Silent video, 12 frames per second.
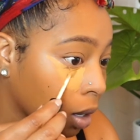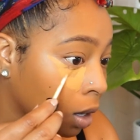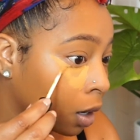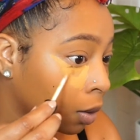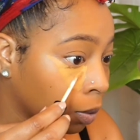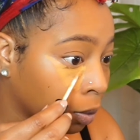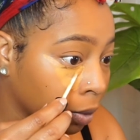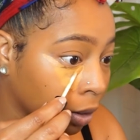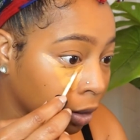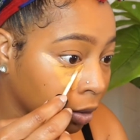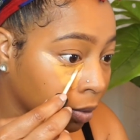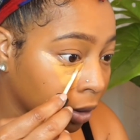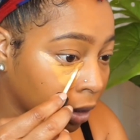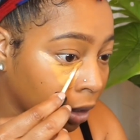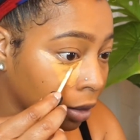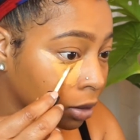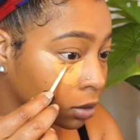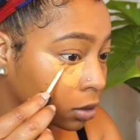And I really
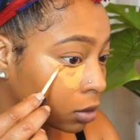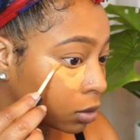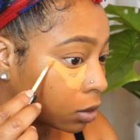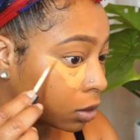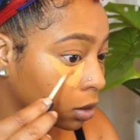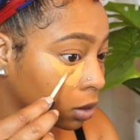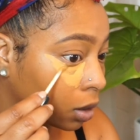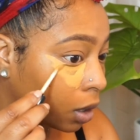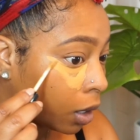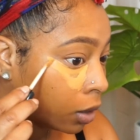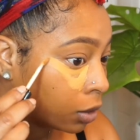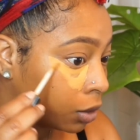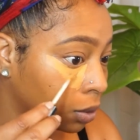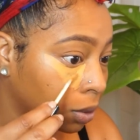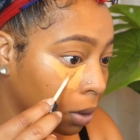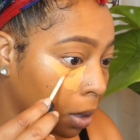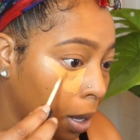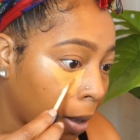like this concealer. I
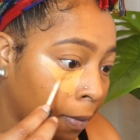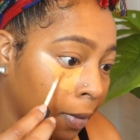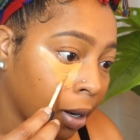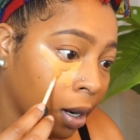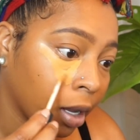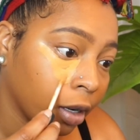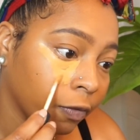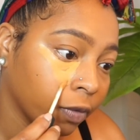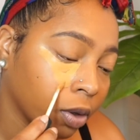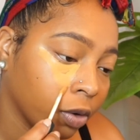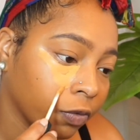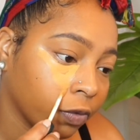do. I'm not even gonna